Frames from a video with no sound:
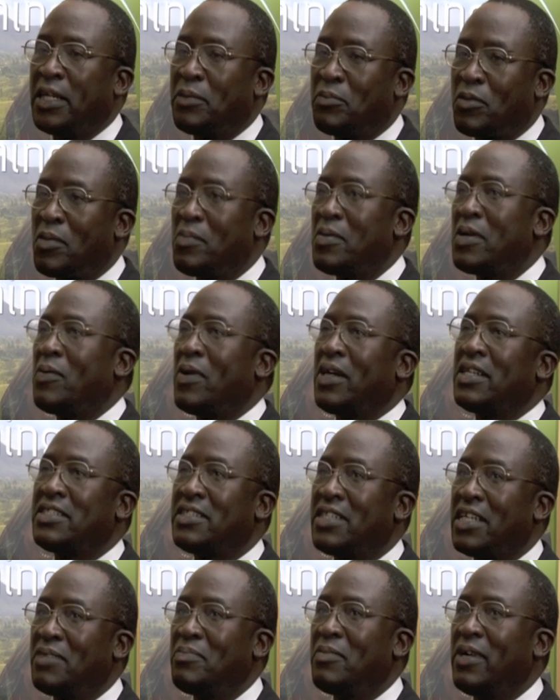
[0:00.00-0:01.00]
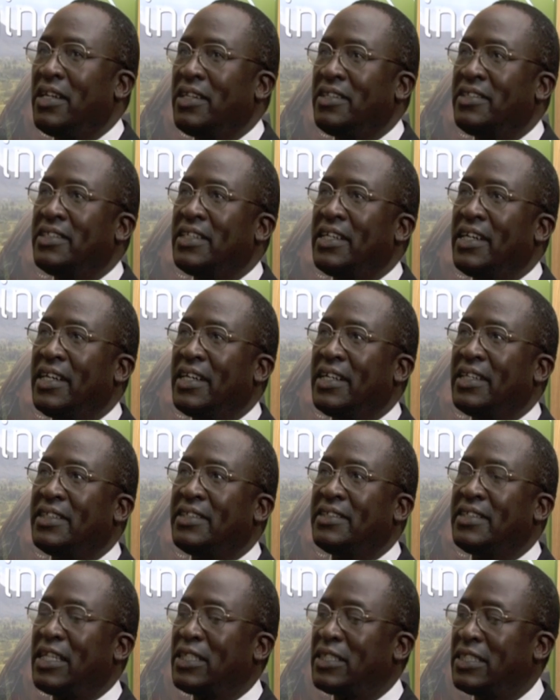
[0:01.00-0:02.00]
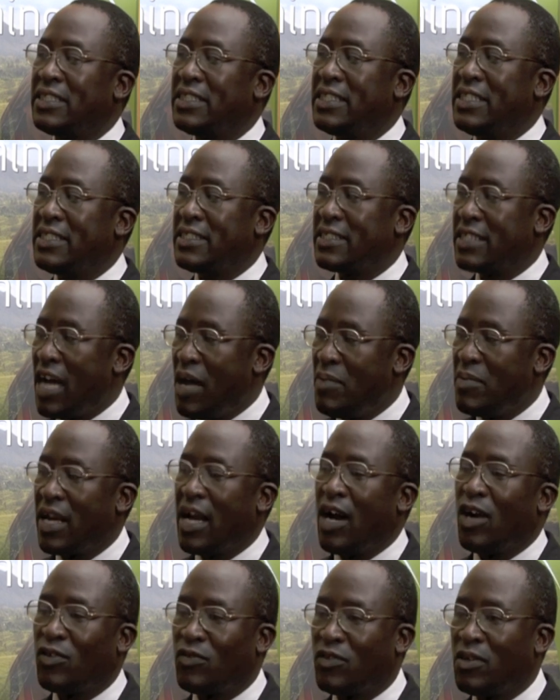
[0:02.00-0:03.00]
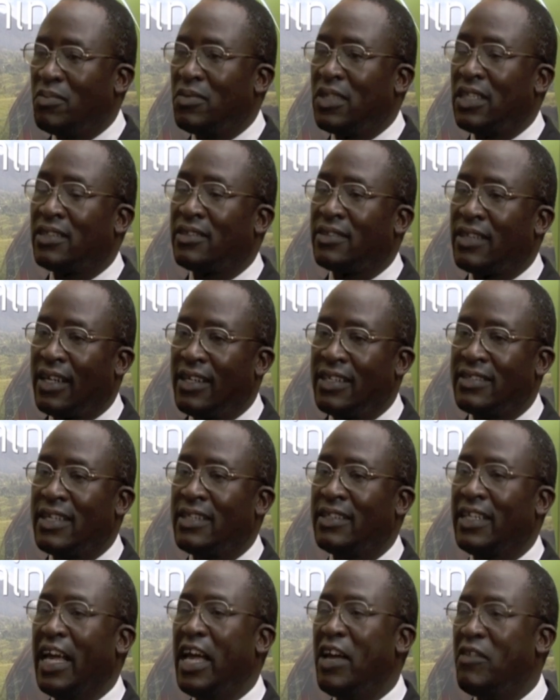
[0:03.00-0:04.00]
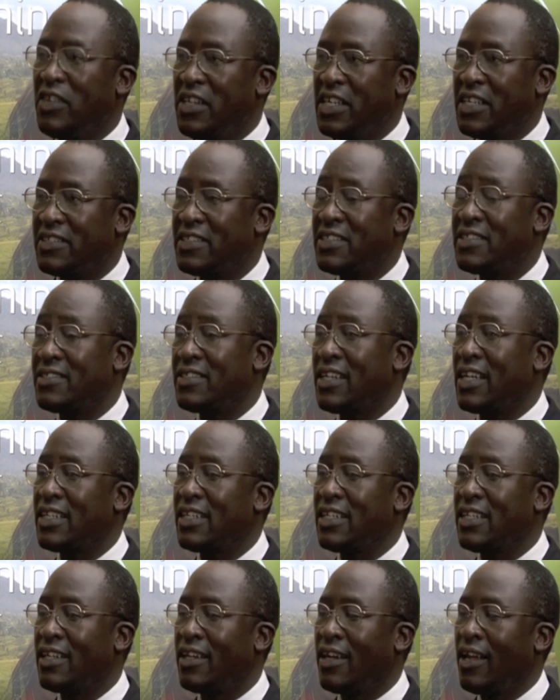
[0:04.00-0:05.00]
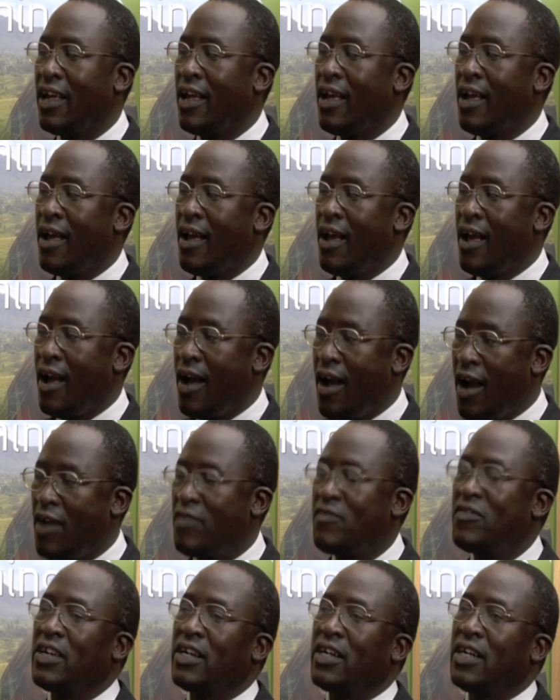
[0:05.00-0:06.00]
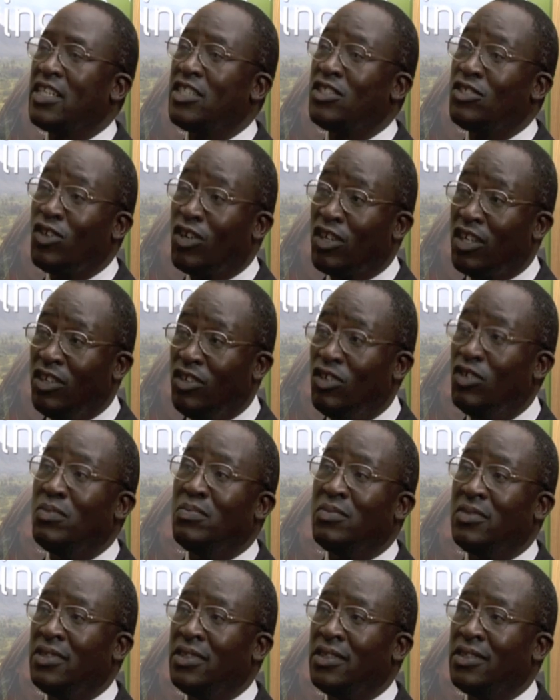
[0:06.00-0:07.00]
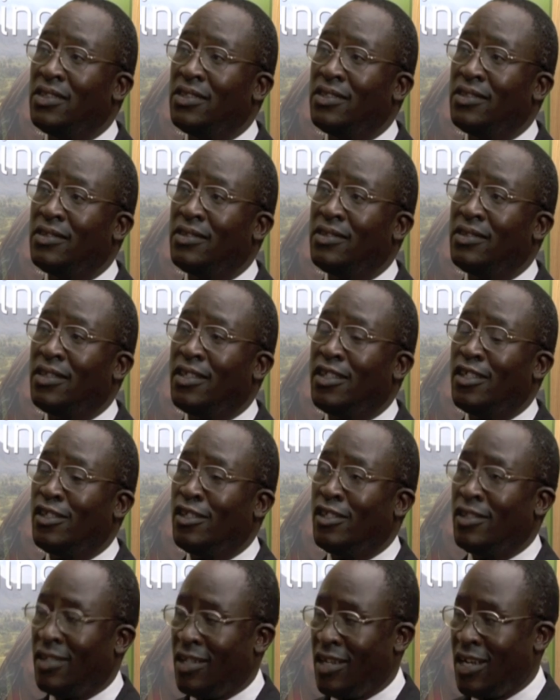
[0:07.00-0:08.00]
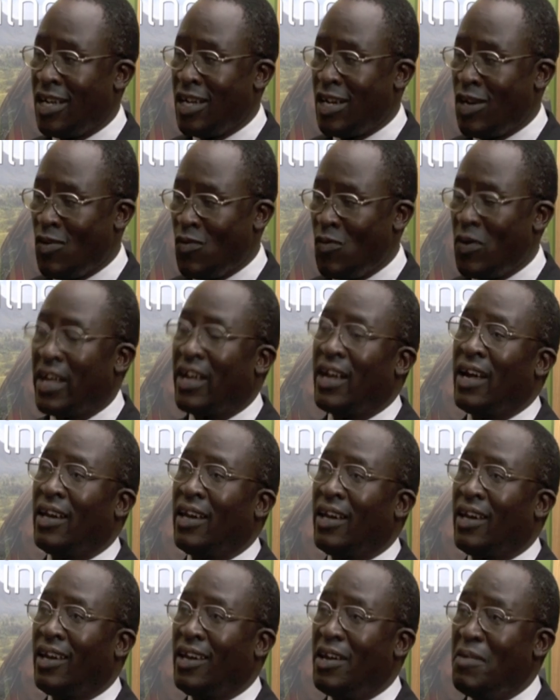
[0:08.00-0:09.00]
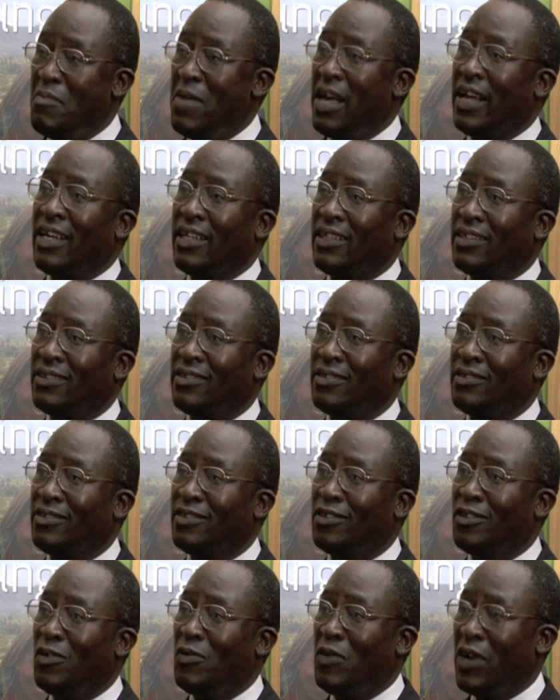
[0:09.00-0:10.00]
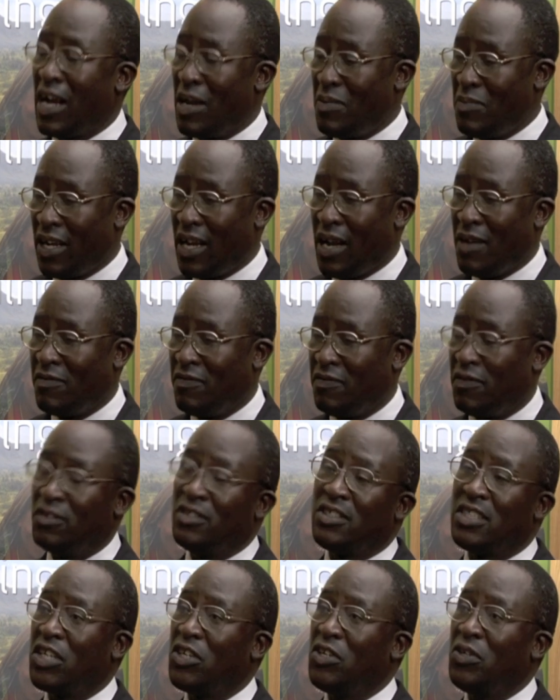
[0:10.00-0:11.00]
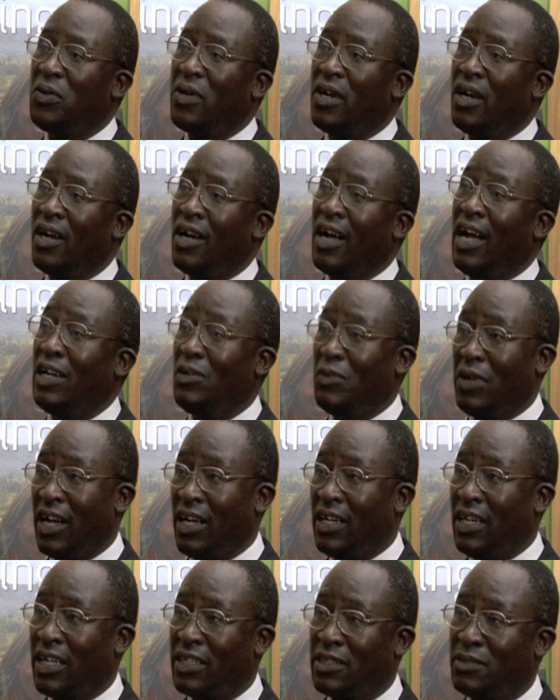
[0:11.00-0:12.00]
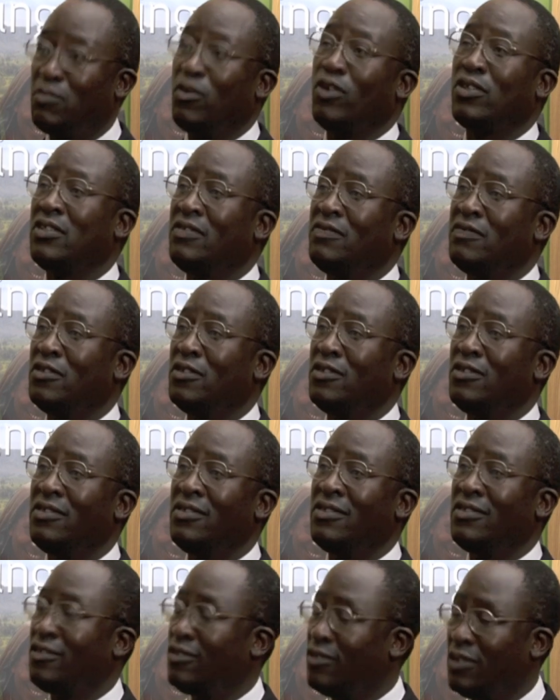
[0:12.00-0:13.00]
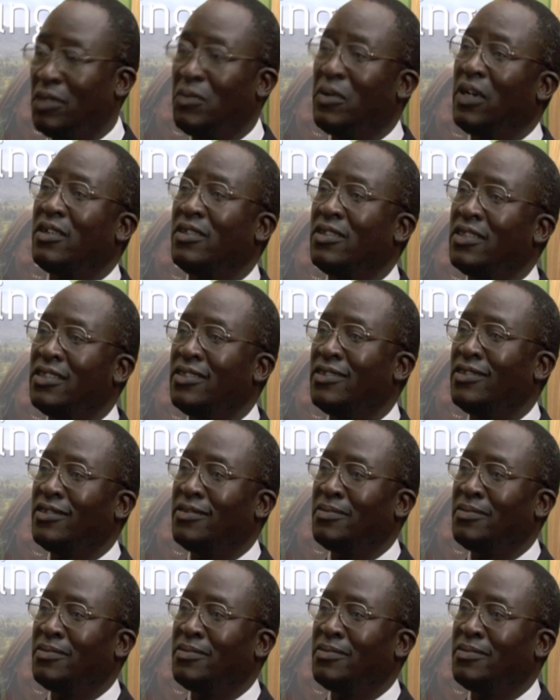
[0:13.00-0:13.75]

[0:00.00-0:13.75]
think probably one statement uh, that is coming out from the studies and the evidence is that Africa is not doomed. We can make it. We can become food secure, and we can export food to the world,